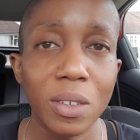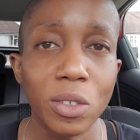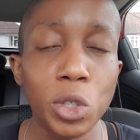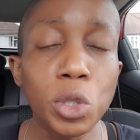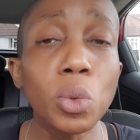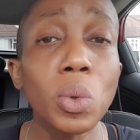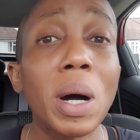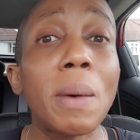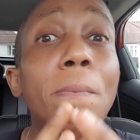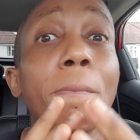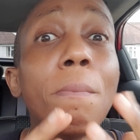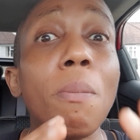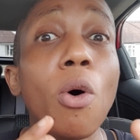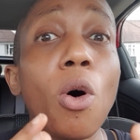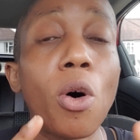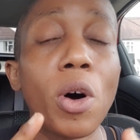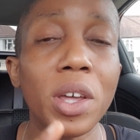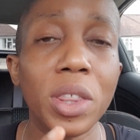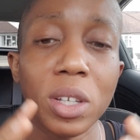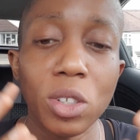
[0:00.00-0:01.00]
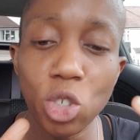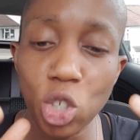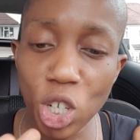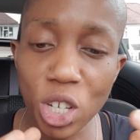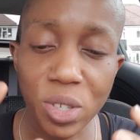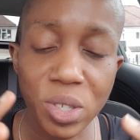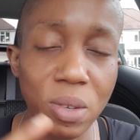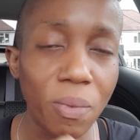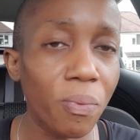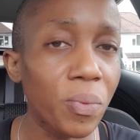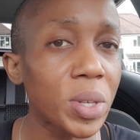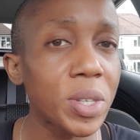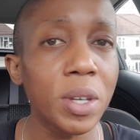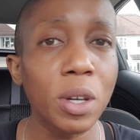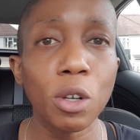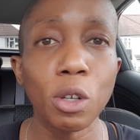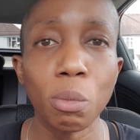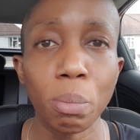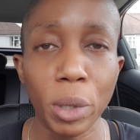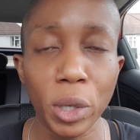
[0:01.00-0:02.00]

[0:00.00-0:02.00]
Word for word: You are more than just a physical